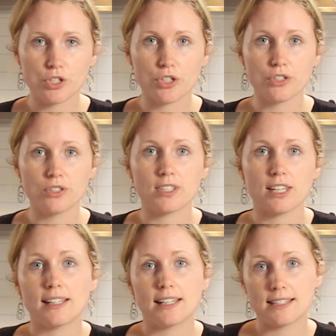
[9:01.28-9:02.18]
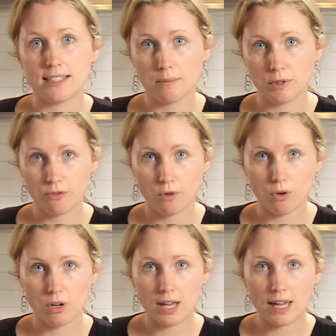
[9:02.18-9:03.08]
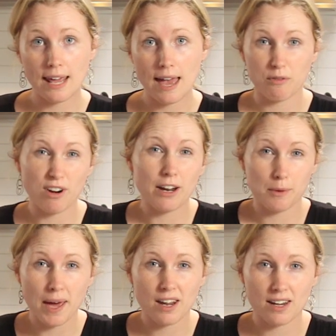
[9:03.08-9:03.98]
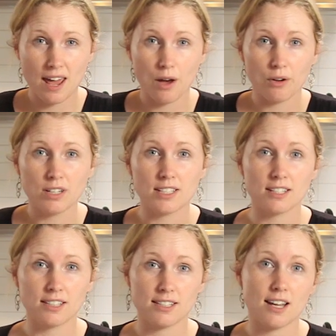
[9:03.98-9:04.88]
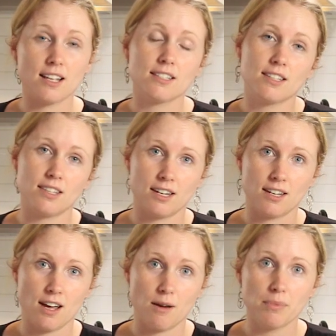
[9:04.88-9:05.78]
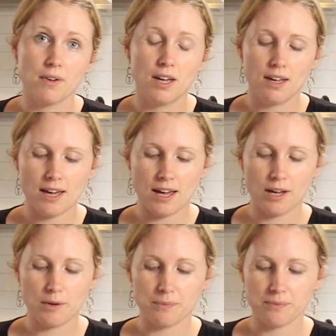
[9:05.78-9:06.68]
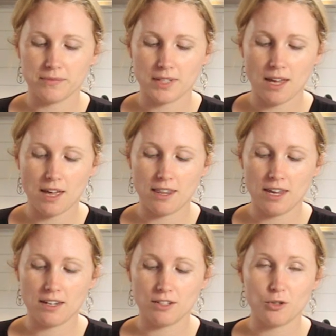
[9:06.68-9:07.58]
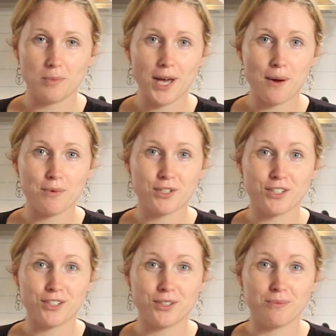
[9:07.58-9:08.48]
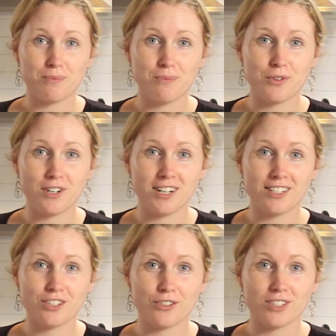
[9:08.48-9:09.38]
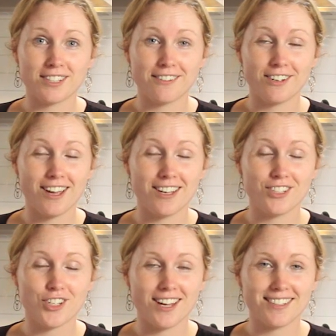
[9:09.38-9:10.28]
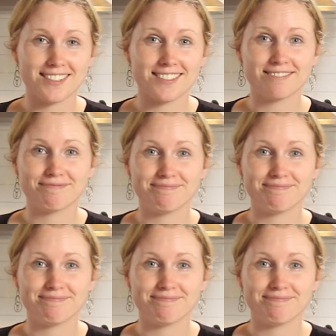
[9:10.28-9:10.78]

reduce and let it simmer for around about an hour until it starts to thicken up. And then you'll be able to put it into your sterilised jars.